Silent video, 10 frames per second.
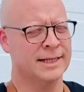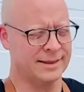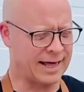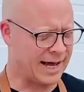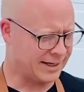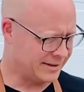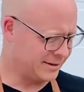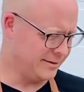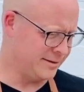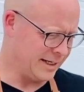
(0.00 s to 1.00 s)
that
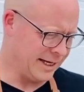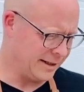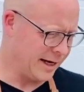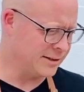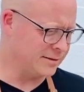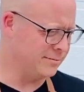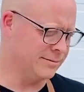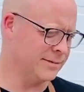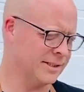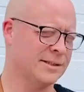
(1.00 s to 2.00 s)

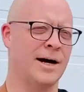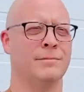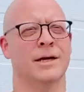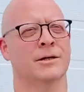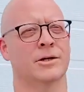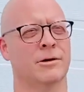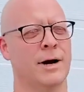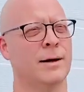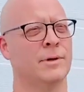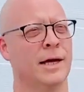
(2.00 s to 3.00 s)
does not make a good
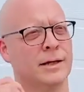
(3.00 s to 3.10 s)
crab cake.